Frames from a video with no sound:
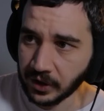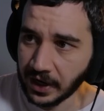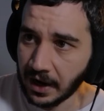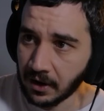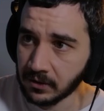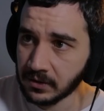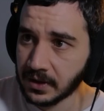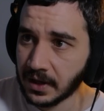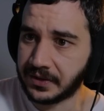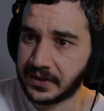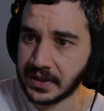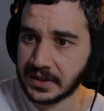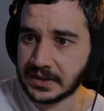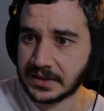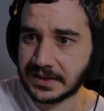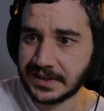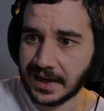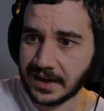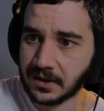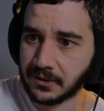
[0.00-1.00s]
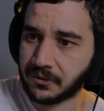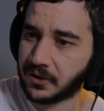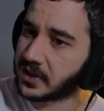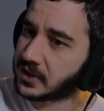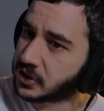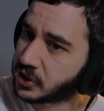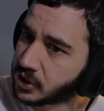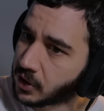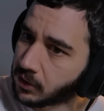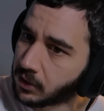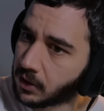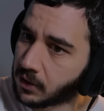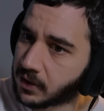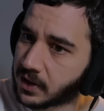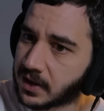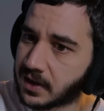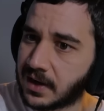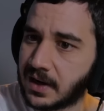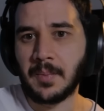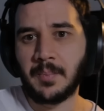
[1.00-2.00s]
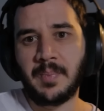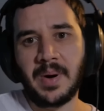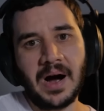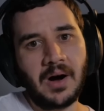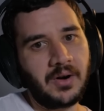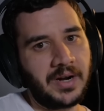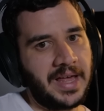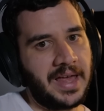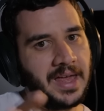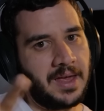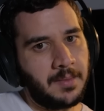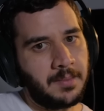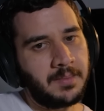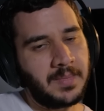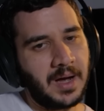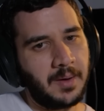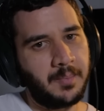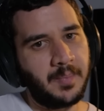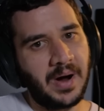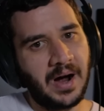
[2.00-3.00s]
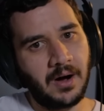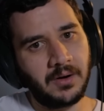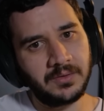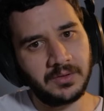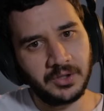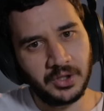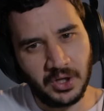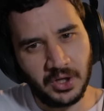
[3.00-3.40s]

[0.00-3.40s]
now this second phase is no longer about him, about, you